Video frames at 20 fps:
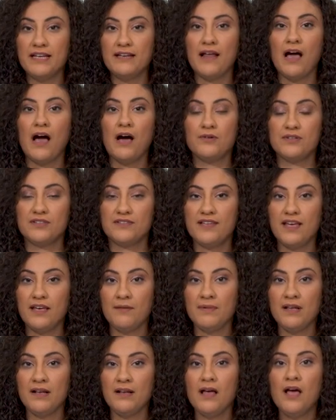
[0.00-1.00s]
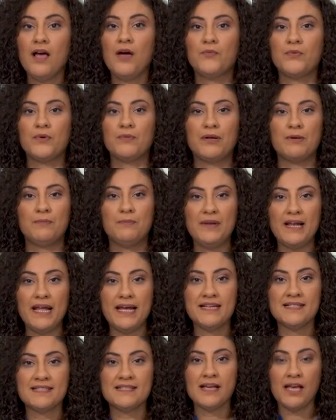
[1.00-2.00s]
in our table, we will
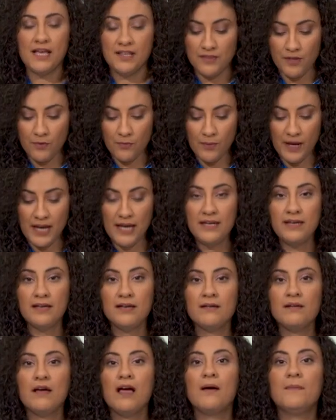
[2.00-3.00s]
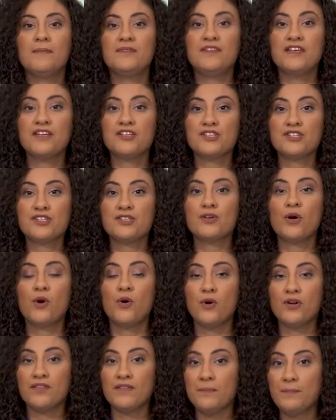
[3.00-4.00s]
place the weighing dish
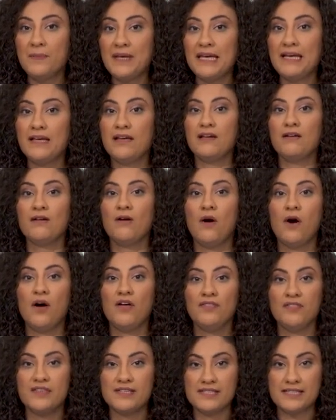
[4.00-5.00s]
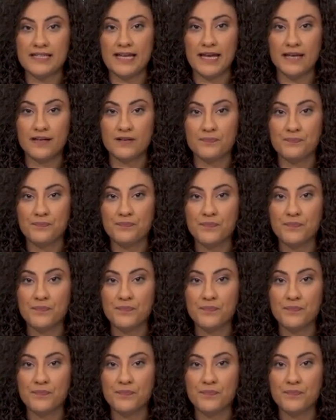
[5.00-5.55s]
or the beaker on the scale